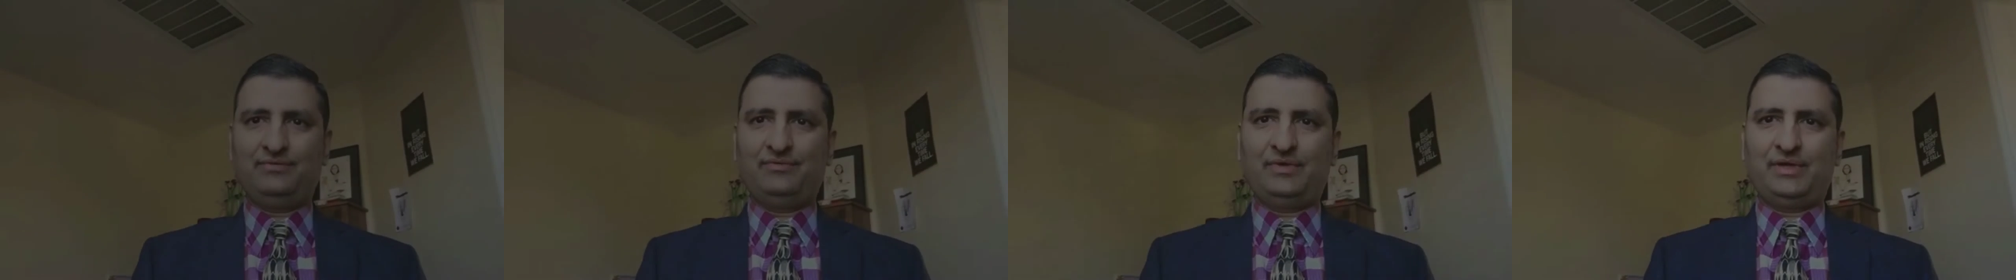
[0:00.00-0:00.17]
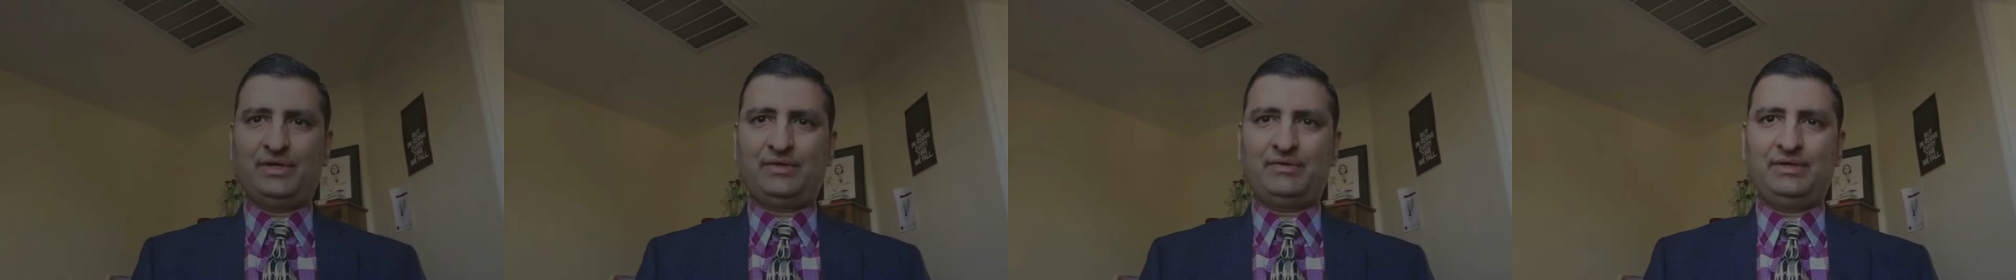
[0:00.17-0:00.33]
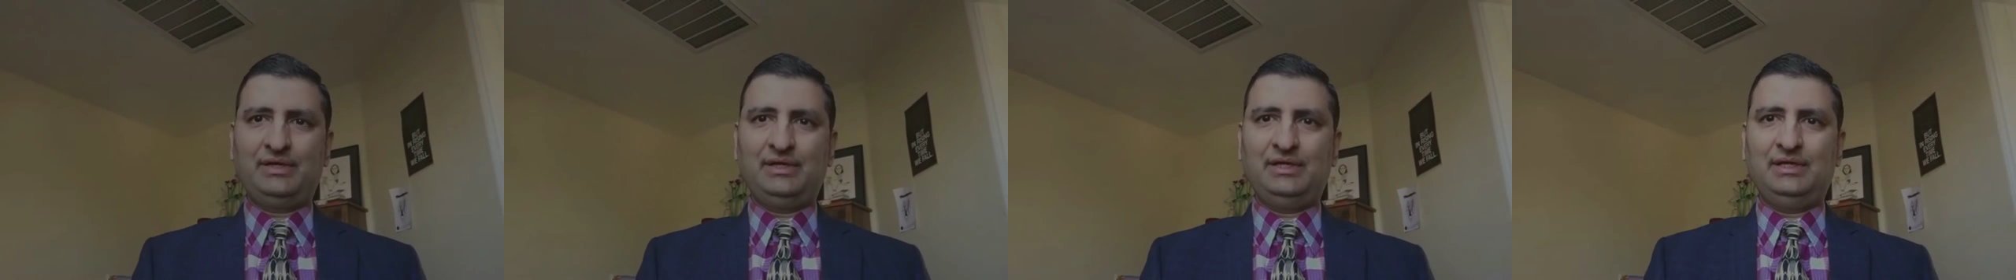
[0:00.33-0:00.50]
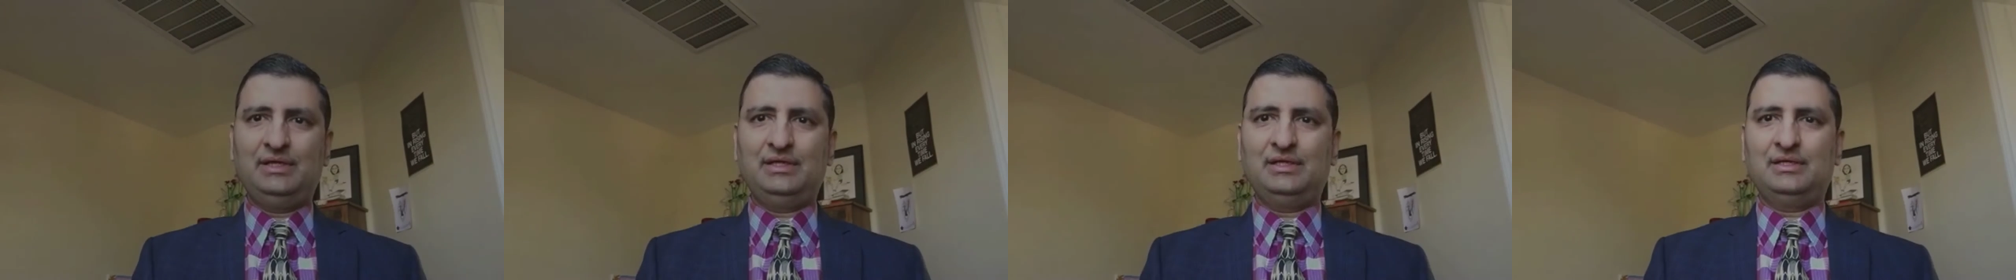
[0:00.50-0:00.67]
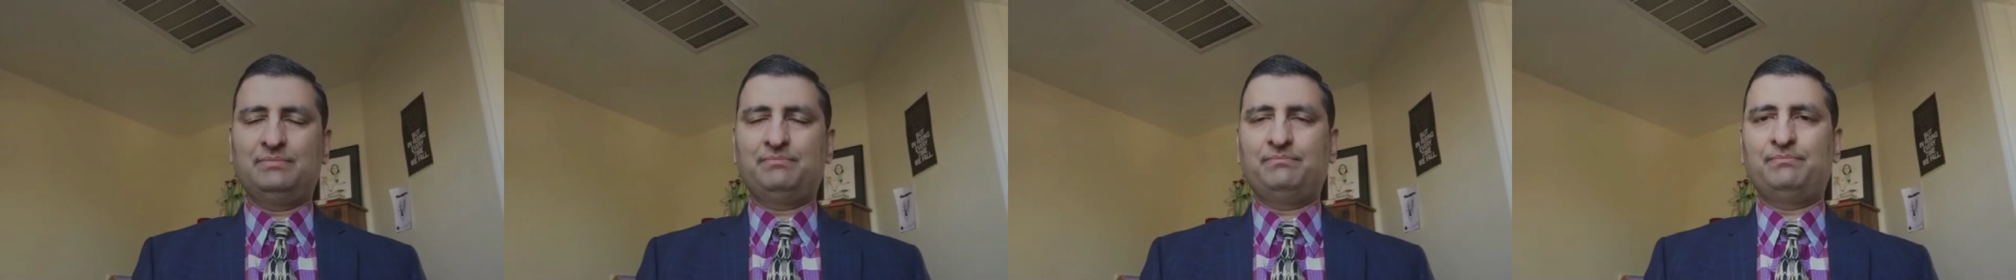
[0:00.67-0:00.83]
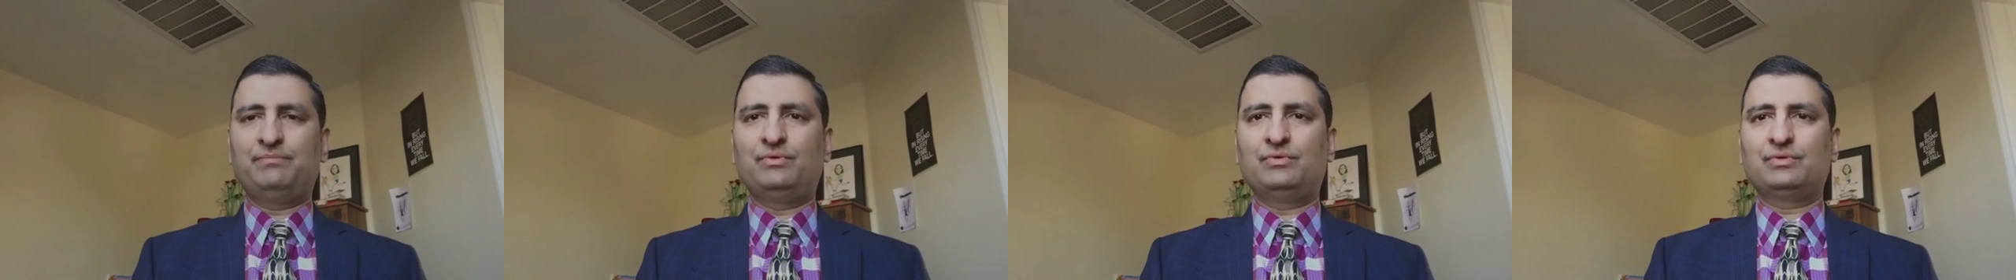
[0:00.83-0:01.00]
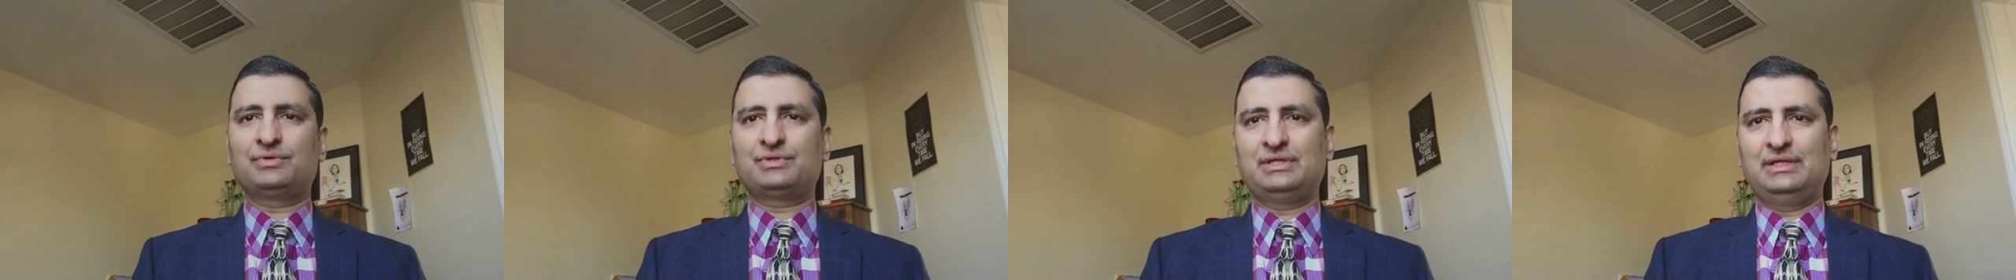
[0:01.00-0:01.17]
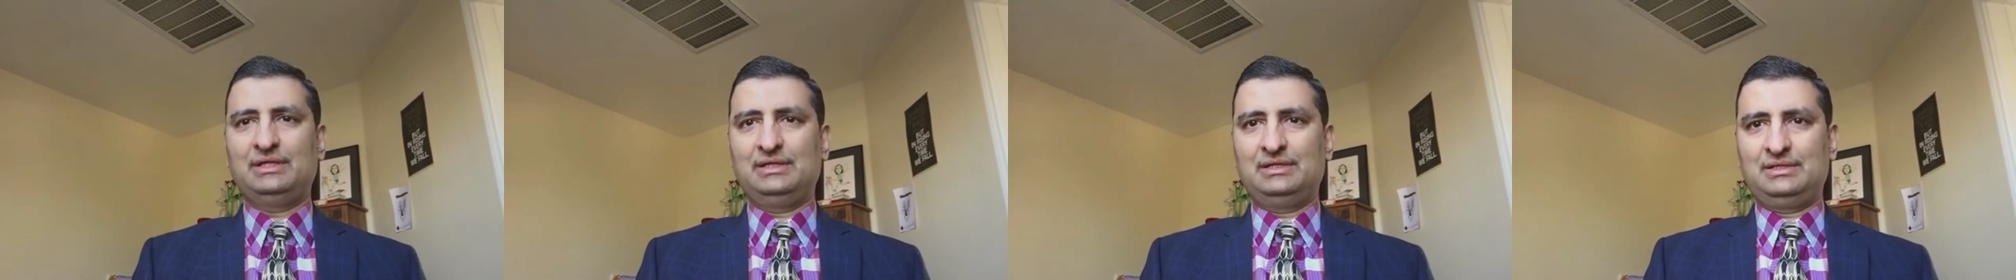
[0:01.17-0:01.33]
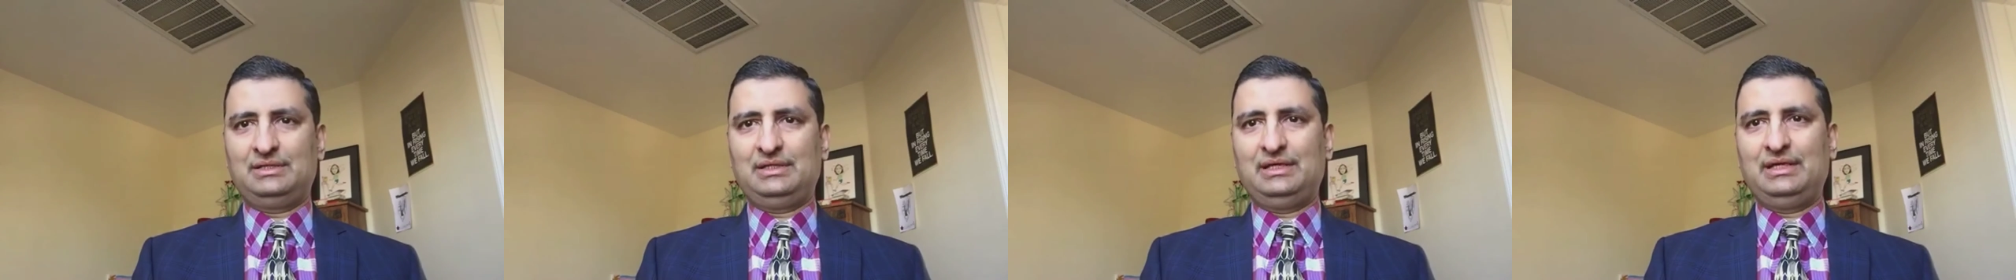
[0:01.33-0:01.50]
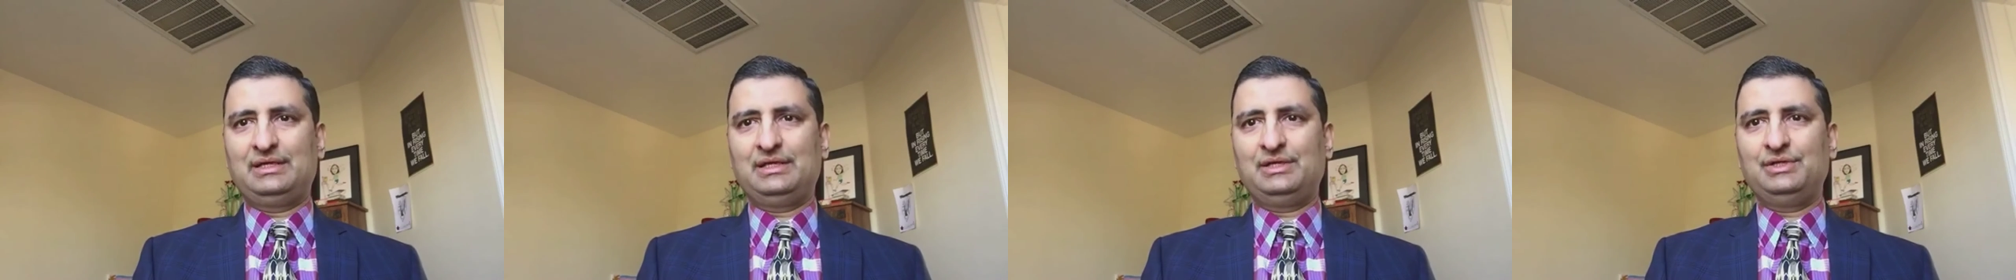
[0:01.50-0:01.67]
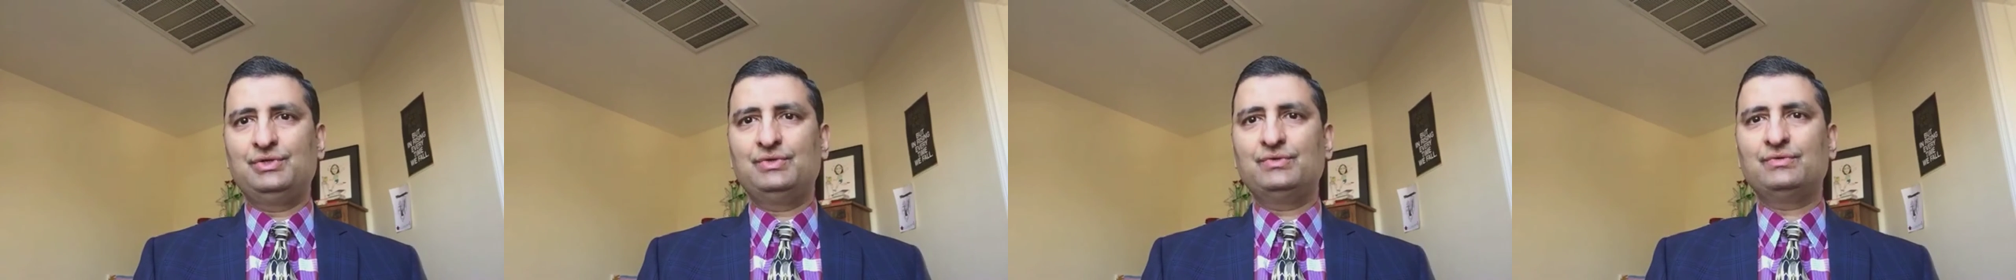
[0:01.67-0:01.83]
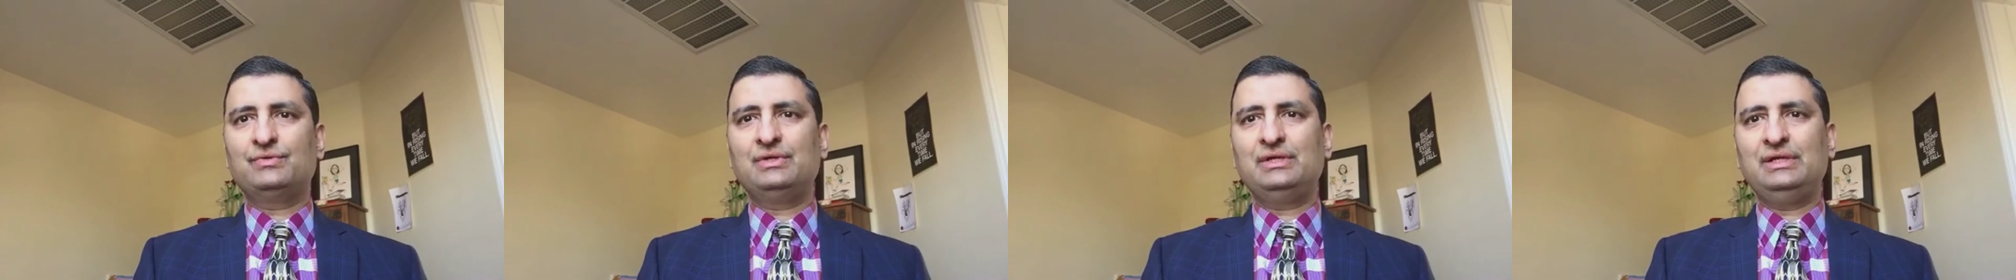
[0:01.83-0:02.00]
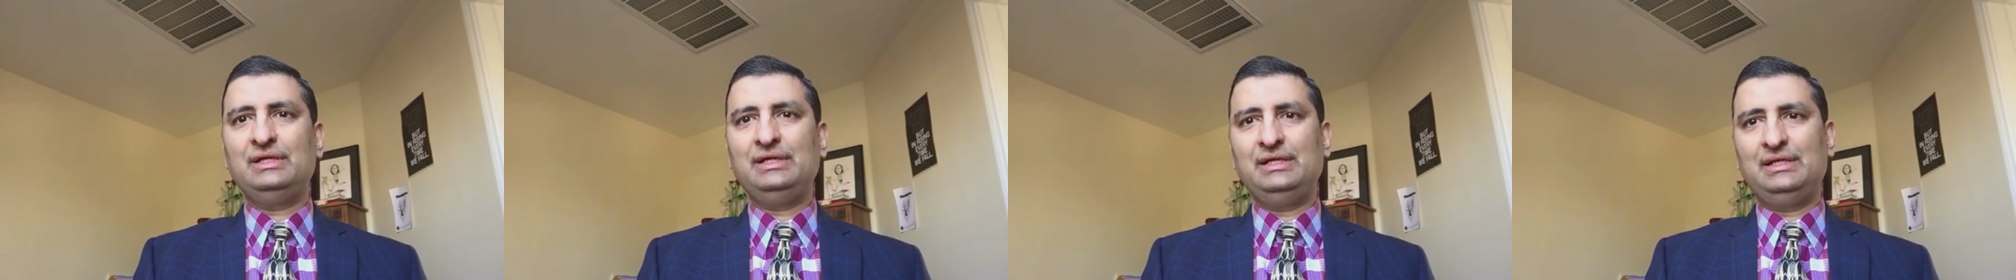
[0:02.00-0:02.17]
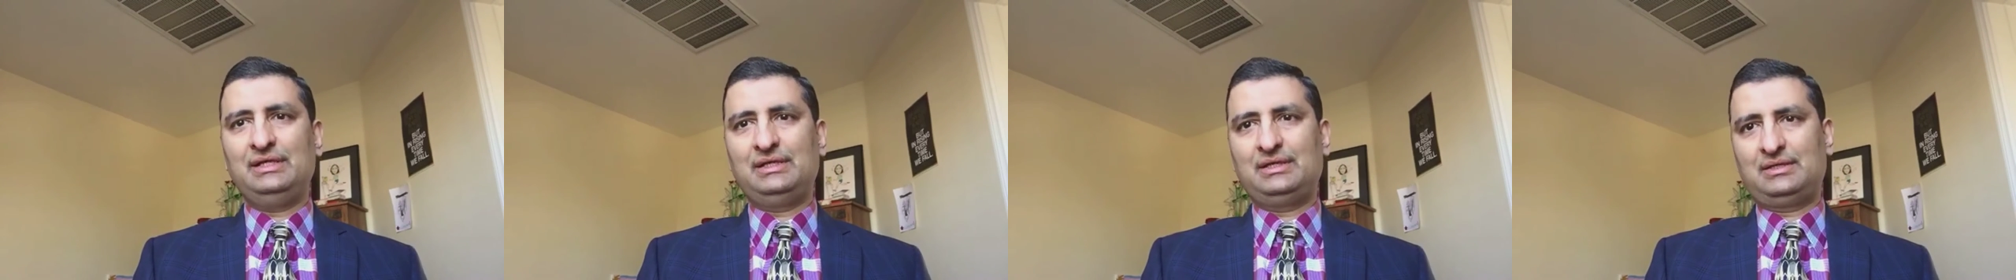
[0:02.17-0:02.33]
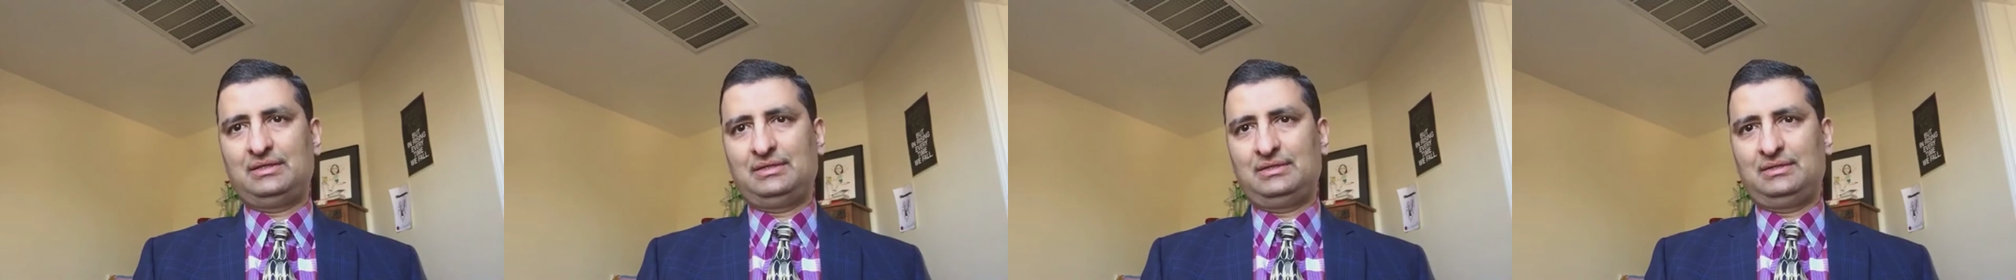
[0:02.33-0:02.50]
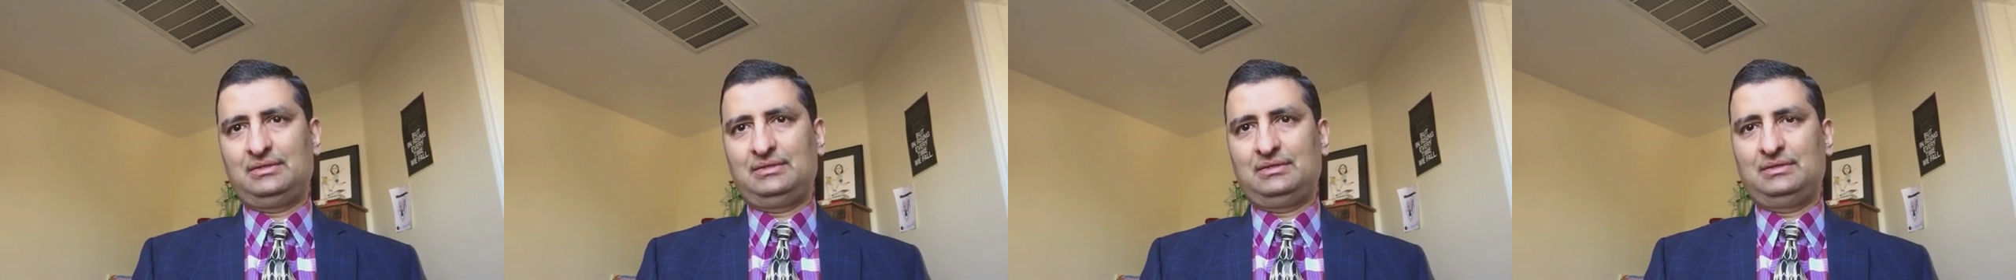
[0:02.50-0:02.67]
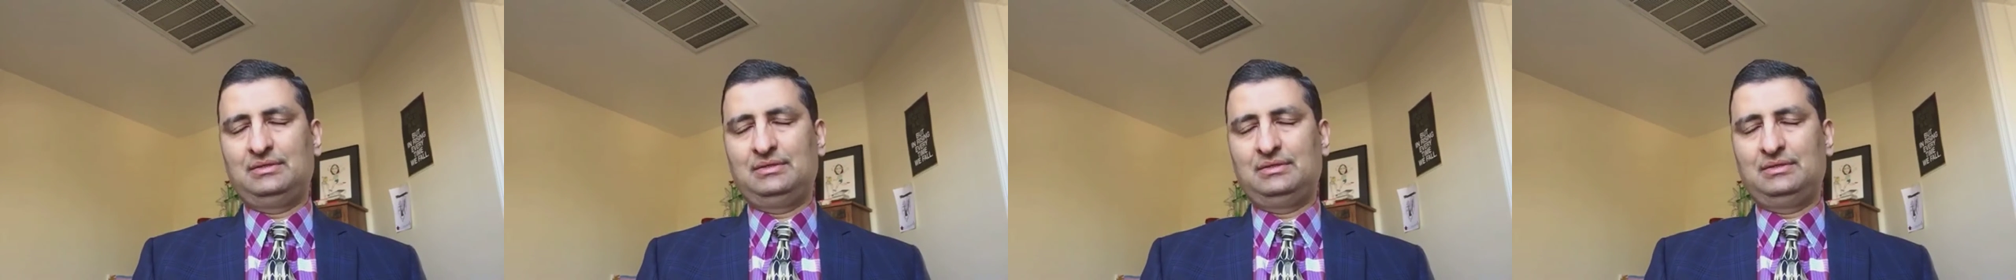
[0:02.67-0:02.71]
very potent and a unique